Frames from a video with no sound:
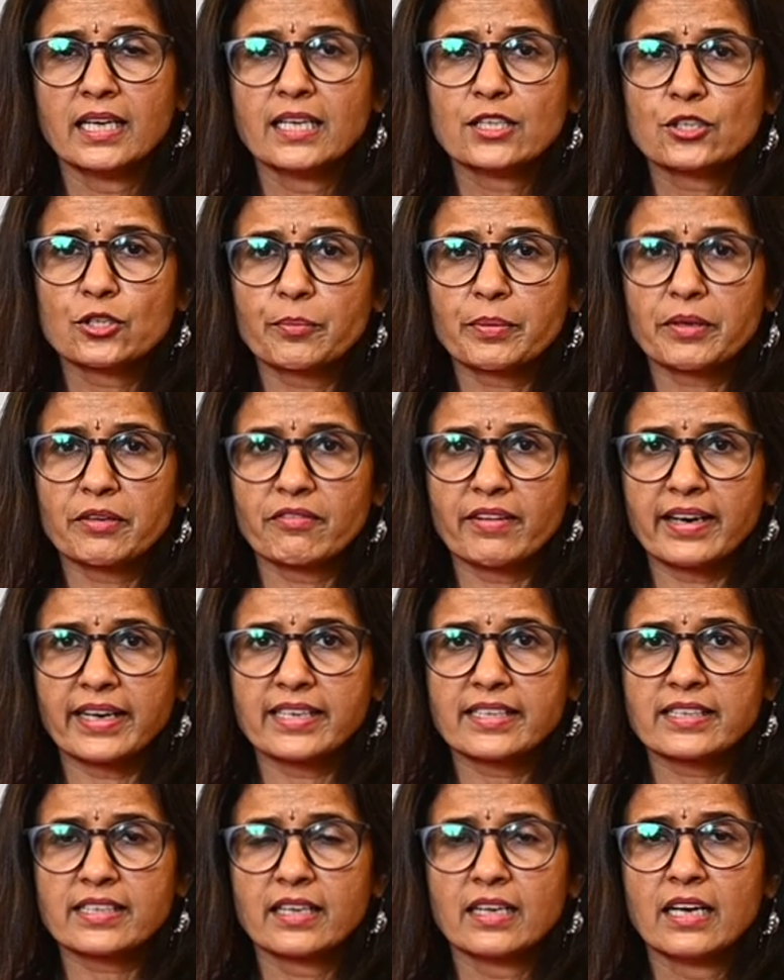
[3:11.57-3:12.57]
to
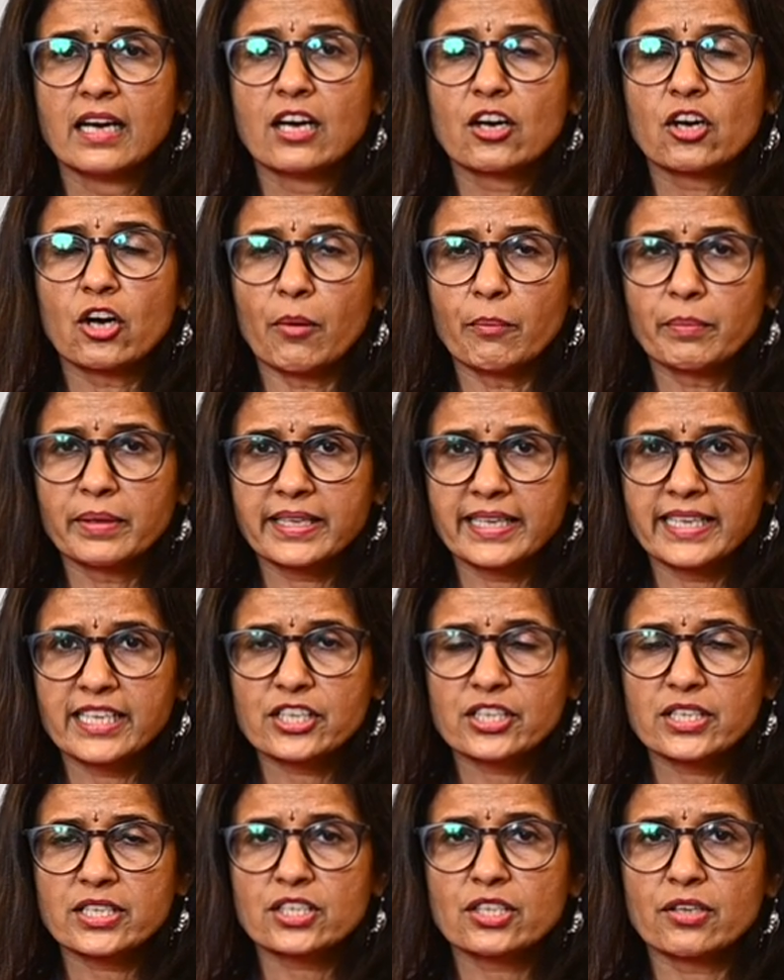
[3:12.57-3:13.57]
prevent
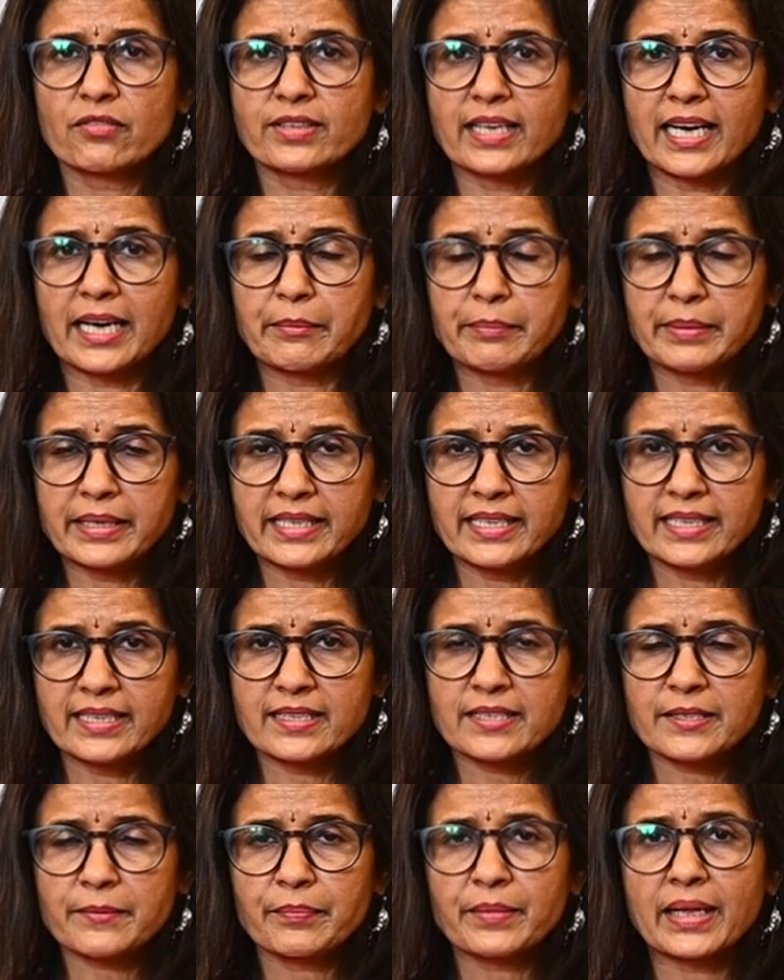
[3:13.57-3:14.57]
complications of
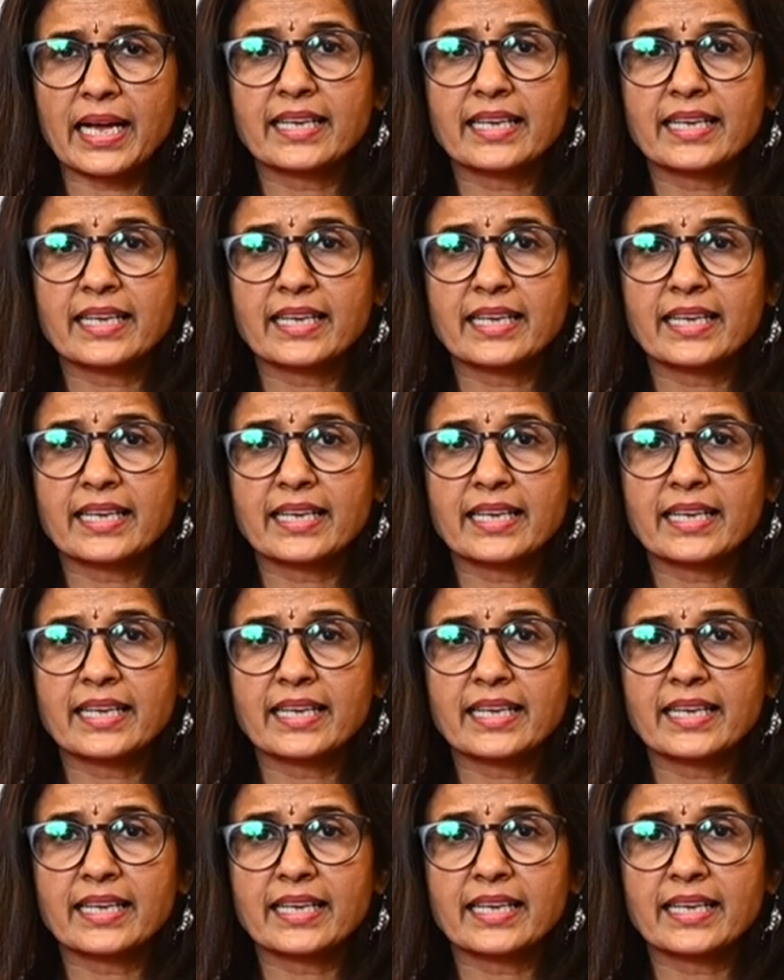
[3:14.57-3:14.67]
diabetes